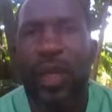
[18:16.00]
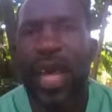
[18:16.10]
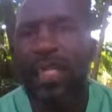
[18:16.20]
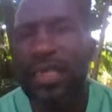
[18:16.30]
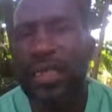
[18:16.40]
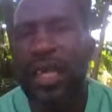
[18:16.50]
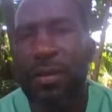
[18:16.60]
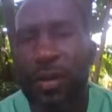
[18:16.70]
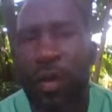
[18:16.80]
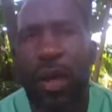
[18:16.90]
when I see
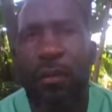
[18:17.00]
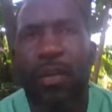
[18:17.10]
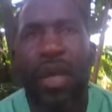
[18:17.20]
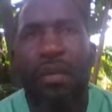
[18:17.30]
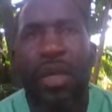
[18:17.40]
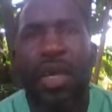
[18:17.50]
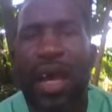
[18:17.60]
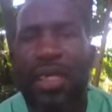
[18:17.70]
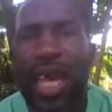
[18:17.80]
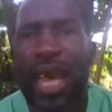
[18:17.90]
them going,
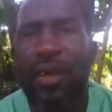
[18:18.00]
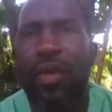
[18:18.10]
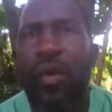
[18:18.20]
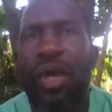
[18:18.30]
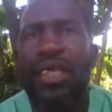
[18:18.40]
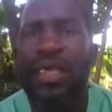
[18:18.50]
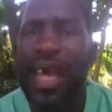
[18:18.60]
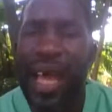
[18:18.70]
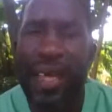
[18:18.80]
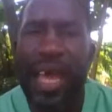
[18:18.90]
because I know it's
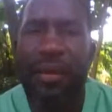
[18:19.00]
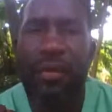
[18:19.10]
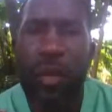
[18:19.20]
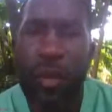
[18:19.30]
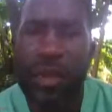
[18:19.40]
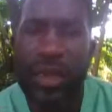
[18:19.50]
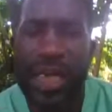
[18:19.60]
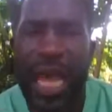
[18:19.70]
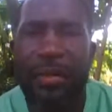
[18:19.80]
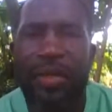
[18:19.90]
not that most
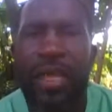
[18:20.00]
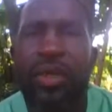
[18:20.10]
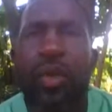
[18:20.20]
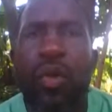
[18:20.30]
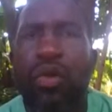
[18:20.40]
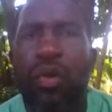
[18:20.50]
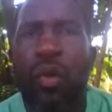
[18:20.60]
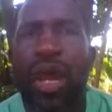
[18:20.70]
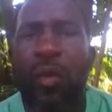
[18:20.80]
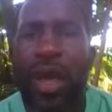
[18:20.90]
times they don't
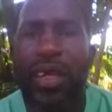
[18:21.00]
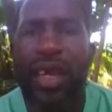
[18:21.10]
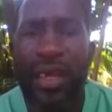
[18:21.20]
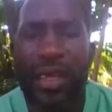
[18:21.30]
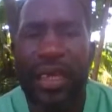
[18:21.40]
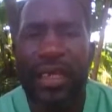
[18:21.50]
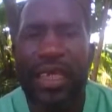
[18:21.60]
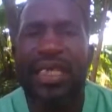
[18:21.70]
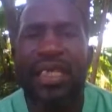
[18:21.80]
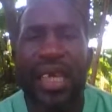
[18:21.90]
know that what they're
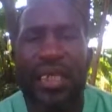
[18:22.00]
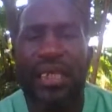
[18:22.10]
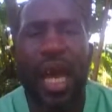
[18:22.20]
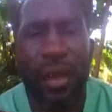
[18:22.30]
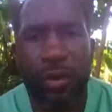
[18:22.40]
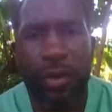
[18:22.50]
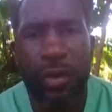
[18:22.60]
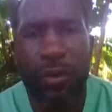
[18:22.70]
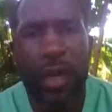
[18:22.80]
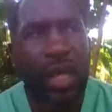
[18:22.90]
eating is not good.
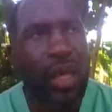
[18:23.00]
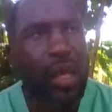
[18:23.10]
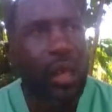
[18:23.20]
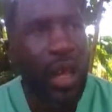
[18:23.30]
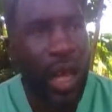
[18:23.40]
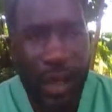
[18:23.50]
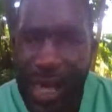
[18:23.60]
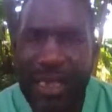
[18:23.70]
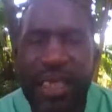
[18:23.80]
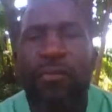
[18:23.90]

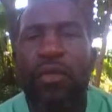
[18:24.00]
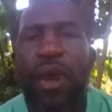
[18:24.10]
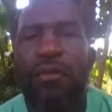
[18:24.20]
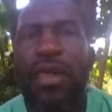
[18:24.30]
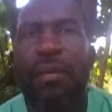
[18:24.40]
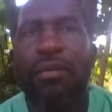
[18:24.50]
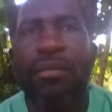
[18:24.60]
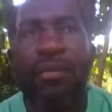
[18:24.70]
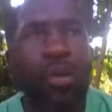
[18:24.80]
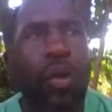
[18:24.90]
Yes, a few of them
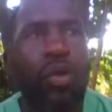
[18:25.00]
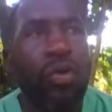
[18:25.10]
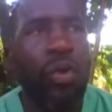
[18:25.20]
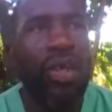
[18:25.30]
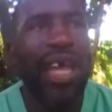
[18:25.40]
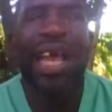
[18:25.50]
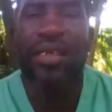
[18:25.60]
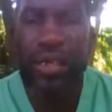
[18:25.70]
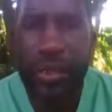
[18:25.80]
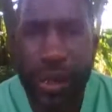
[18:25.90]
don't know the
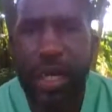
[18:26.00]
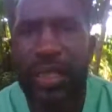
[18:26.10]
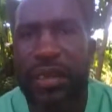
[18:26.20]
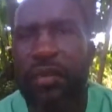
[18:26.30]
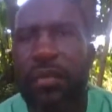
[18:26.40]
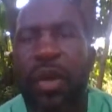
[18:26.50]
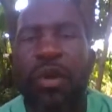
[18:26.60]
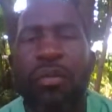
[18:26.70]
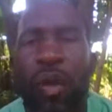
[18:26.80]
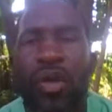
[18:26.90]
alternative,
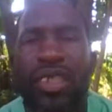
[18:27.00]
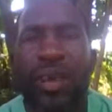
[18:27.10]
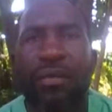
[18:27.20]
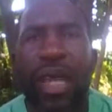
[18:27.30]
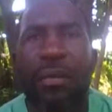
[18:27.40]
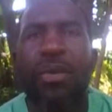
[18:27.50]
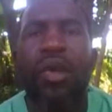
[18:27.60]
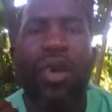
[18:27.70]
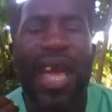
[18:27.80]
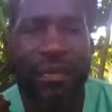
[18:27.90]
but most of them
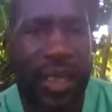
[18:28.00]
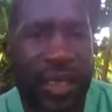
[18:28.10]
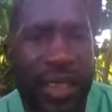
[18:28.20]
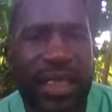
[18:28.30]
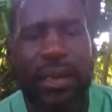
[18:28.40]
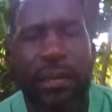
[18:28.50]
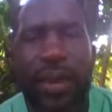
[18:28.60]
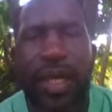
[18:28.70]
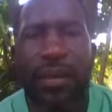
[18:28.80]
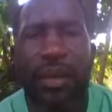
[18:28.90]
don't have the
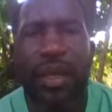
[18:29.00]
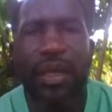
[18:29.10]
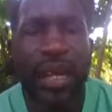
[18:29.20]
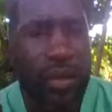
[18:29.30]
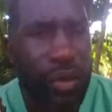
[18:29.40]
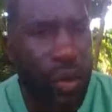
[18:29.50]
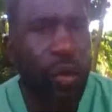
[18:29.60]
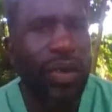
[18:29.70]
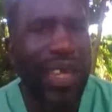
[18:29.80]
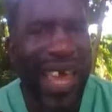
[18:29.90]
discipline. They don't